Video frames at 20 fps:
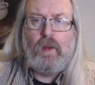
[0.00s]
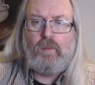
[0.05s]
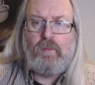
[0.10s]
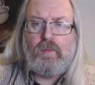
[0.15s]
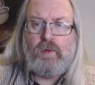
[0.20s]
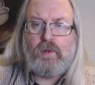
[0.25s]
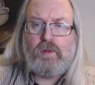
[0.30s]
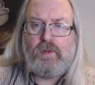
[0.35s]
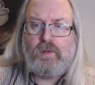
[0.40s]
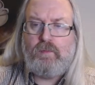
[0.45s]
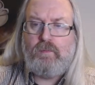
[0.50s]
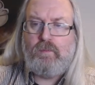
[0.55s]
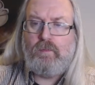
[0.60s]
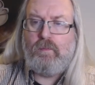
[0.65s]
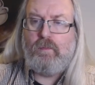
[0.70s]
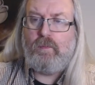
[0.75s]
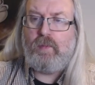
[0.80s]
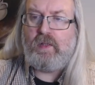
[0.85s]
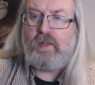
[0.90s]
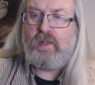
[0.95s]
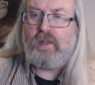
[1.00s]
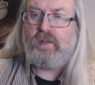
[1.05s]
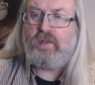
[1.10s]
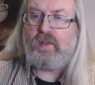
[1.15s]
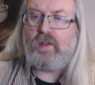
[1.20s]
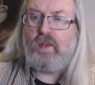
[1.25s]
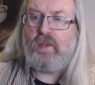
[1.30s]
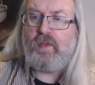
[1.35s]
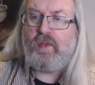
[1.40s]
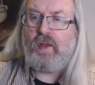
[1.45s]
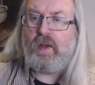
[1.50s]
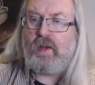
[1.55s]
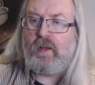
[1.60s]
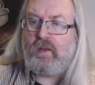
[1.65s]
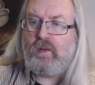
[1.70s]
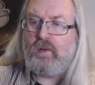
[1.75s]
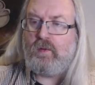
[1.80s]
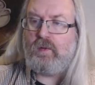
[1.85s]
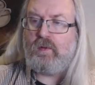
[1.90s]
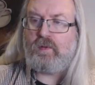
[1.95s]
But please and
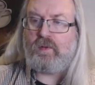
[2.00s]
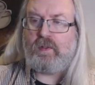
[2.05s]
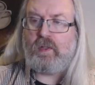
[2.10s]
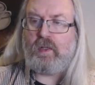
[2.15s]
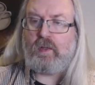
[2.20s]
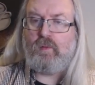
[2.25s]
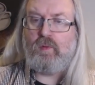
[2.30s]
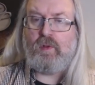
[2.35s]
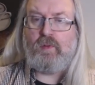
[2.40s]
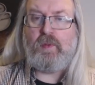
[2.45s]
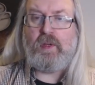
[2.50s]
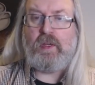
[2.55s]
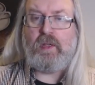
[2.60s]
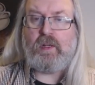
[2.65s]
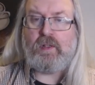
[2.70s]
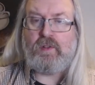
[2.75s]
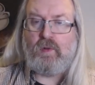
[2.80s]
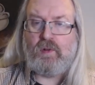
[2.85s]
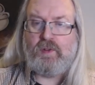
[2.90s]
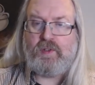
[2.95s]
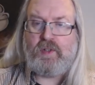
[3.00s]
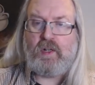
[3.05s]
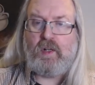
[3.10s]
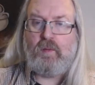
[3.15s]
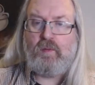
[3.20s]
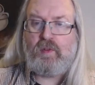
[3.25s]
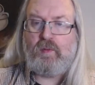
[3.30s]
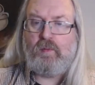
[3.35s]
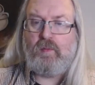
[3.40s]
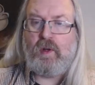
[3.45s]
thank you, stick with me at all times.